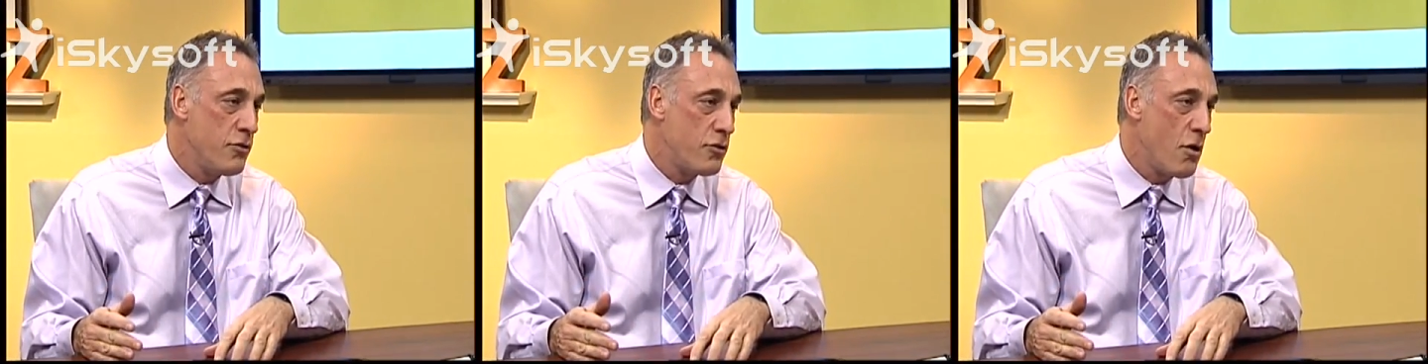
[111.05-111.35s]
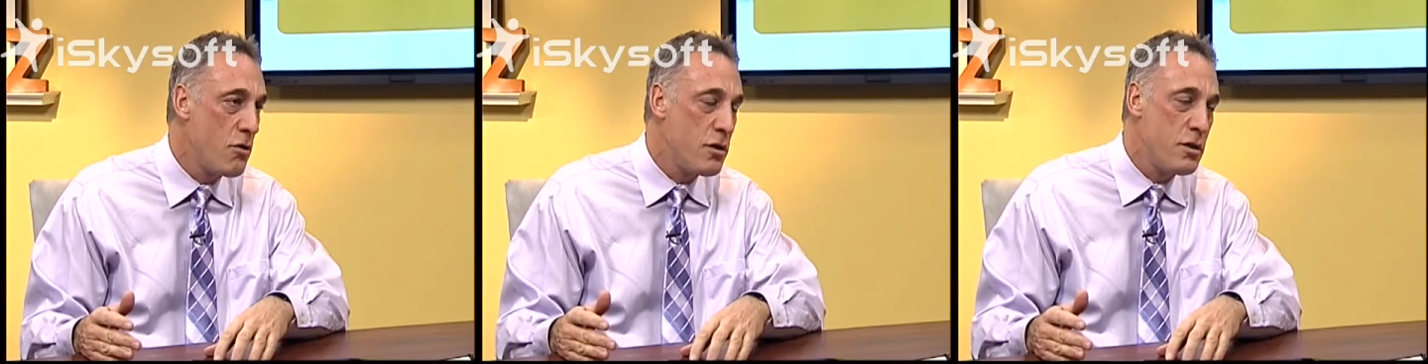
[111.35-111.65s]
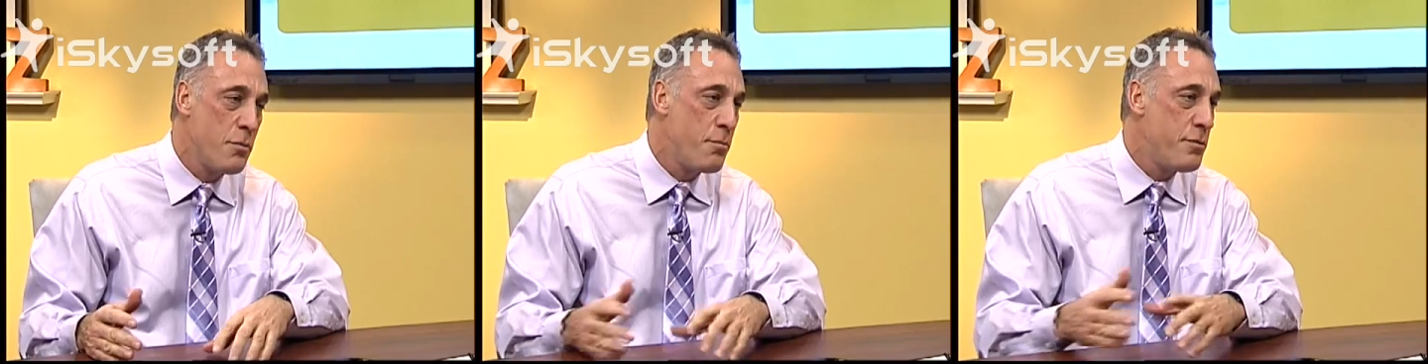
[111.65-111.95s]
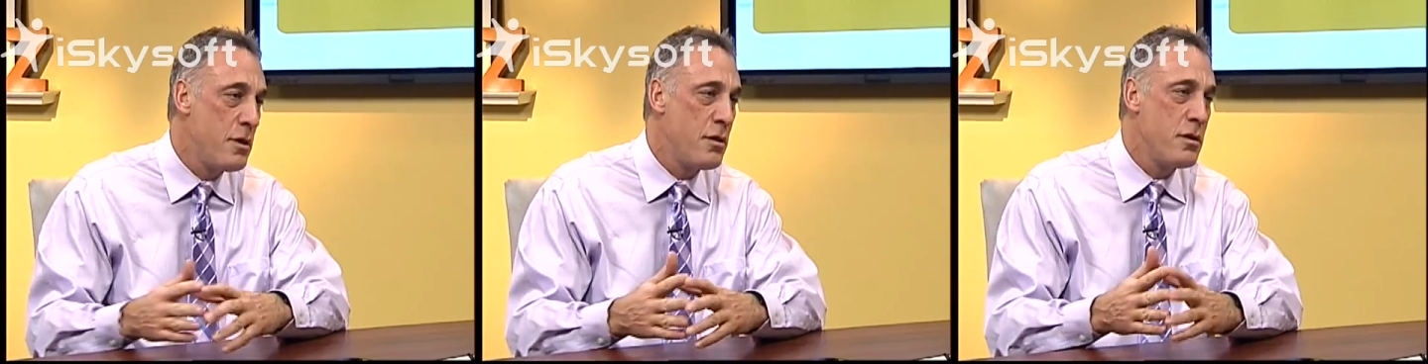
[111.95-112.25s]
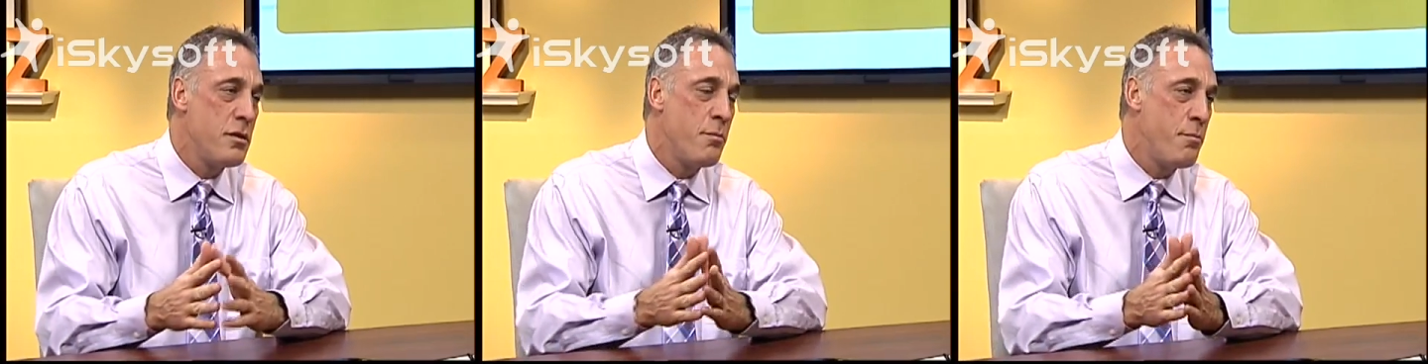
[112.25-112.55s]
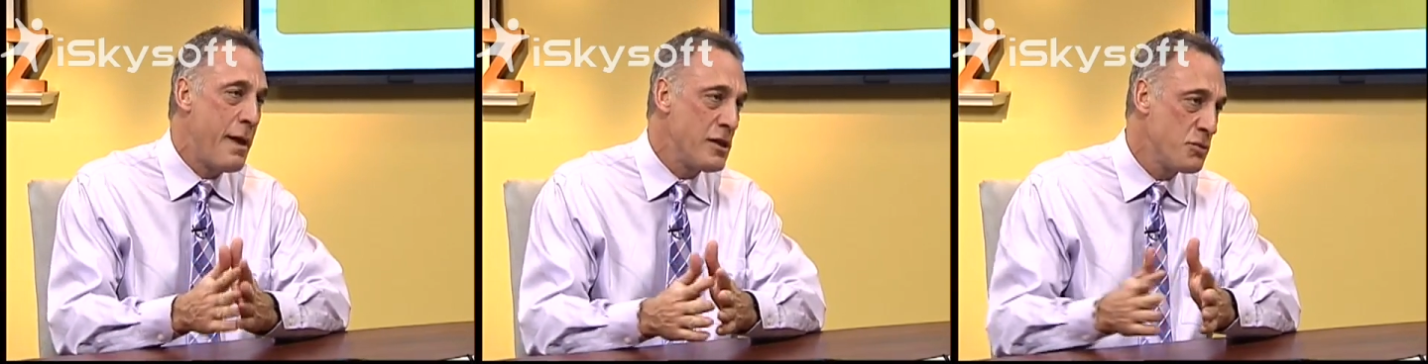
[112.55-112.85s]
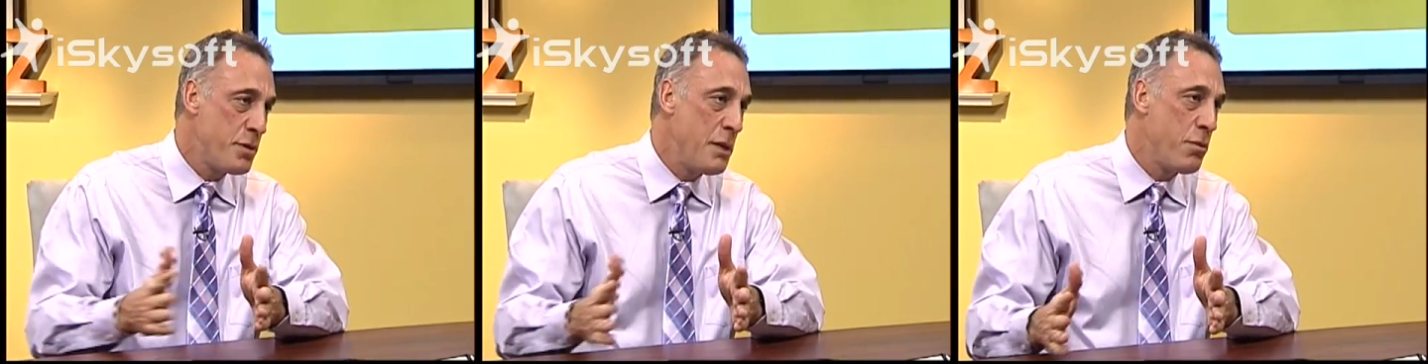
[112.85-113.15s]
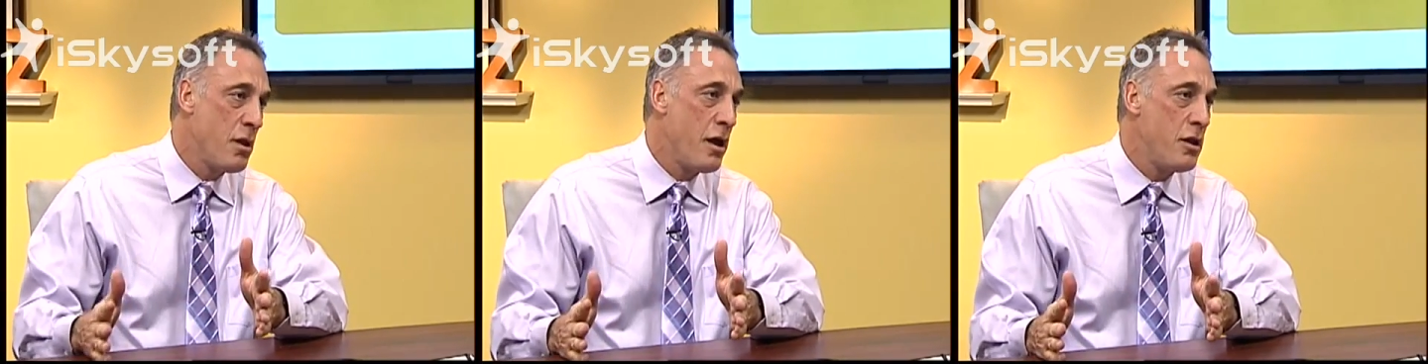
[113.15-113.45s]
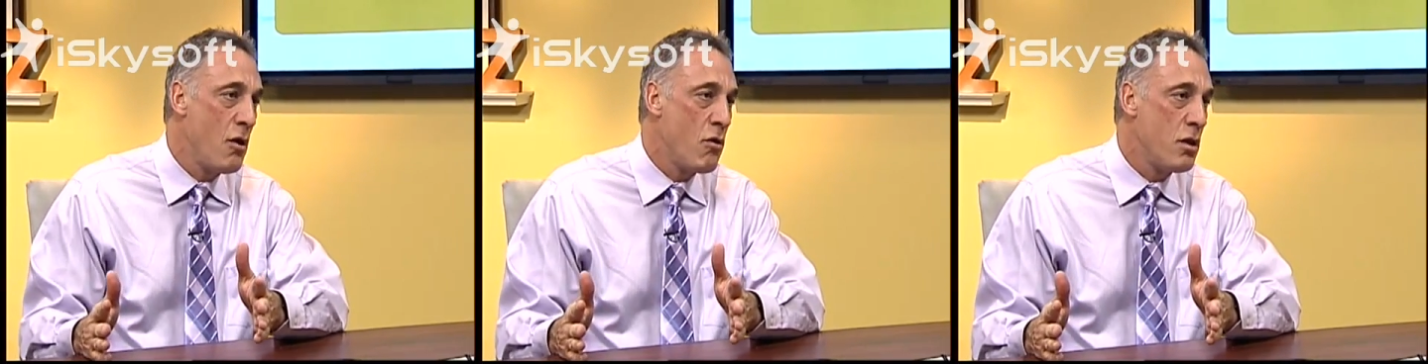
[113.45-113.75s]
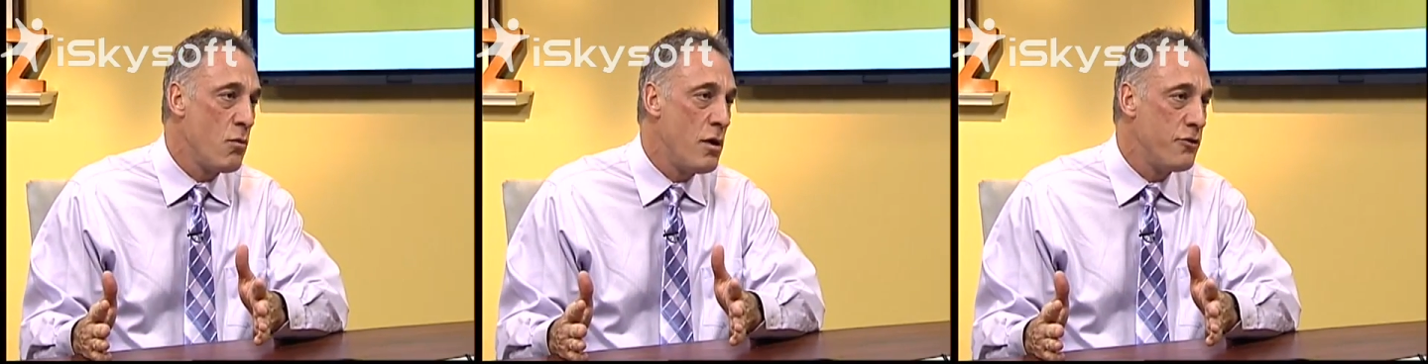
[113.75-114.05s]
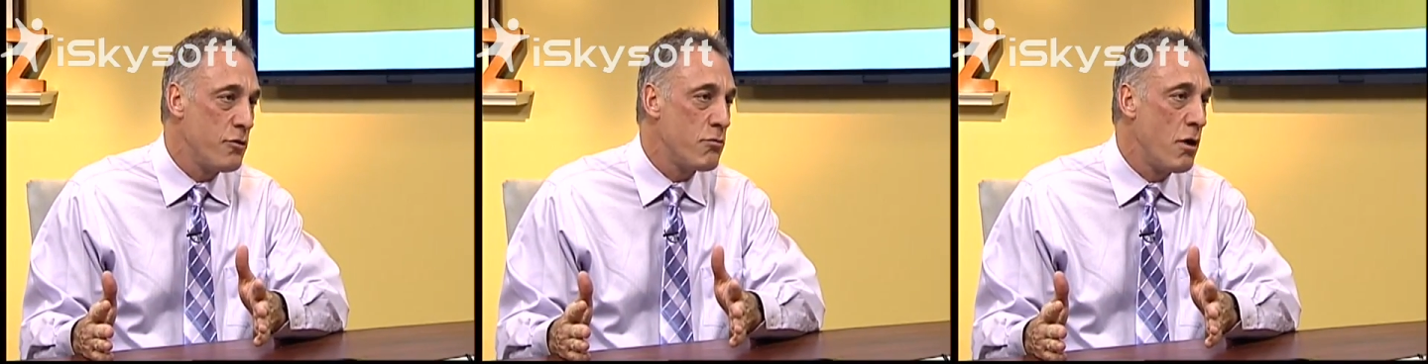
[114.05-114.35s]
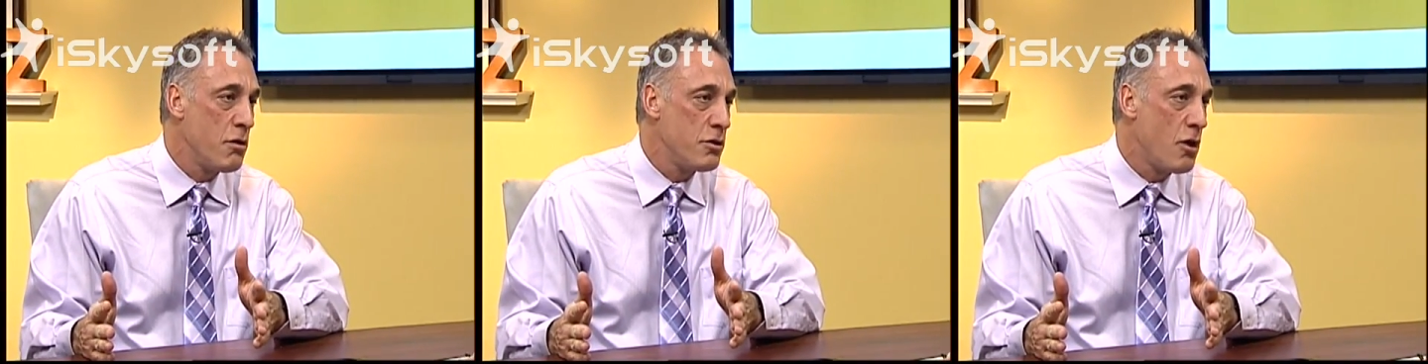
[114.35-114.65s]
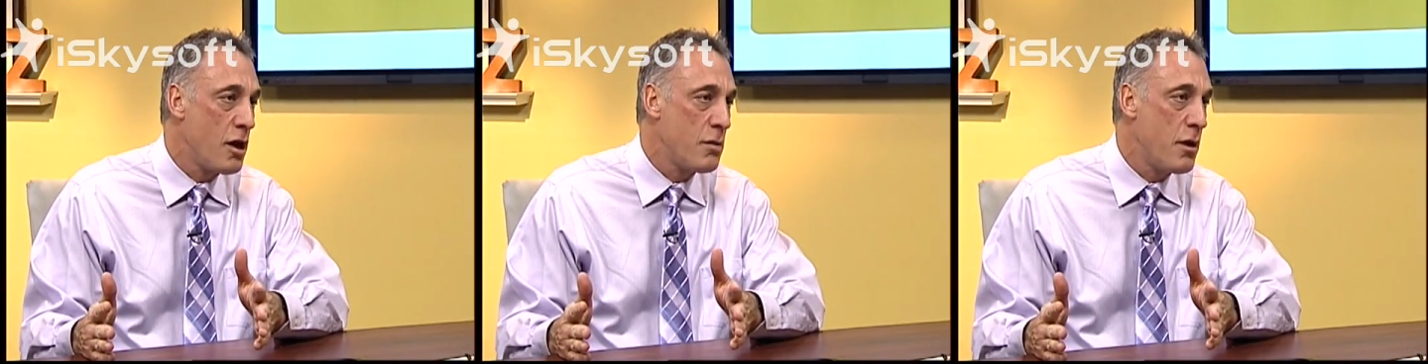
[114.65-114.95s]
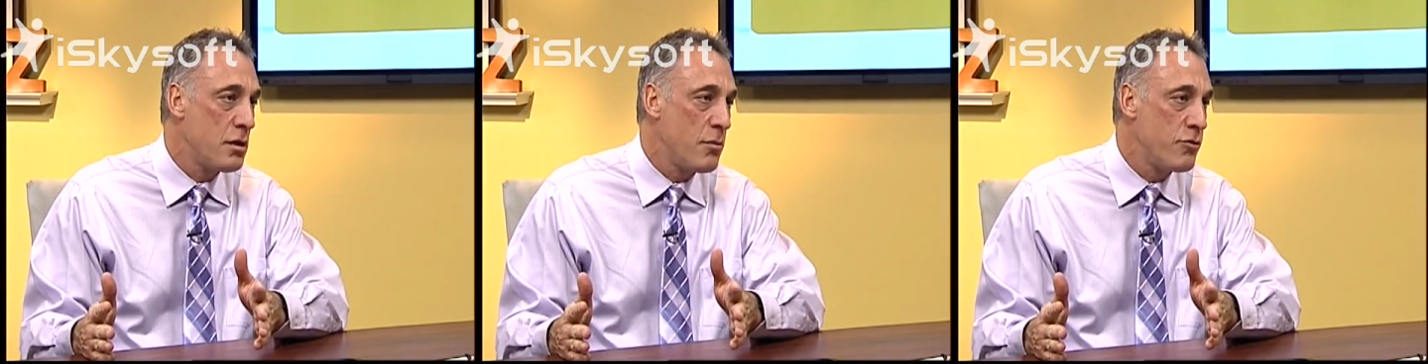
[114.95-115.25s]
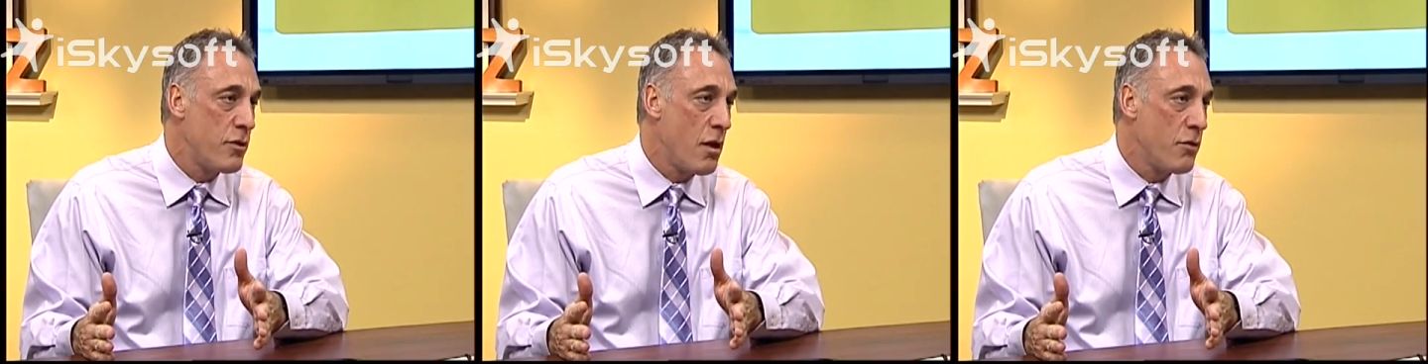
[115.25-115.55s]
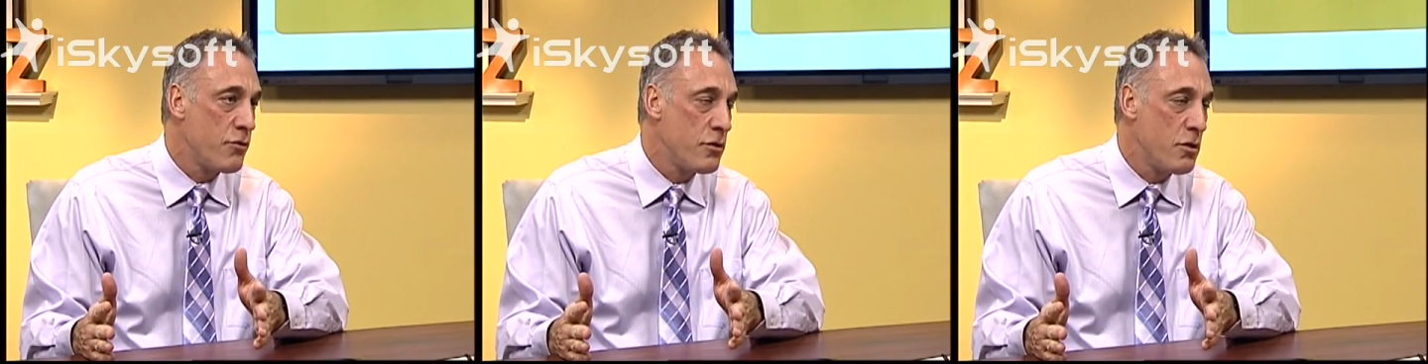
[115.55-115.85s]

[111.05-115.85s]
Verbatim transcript: And so the best people I know are the ones that rarely talk about themselves.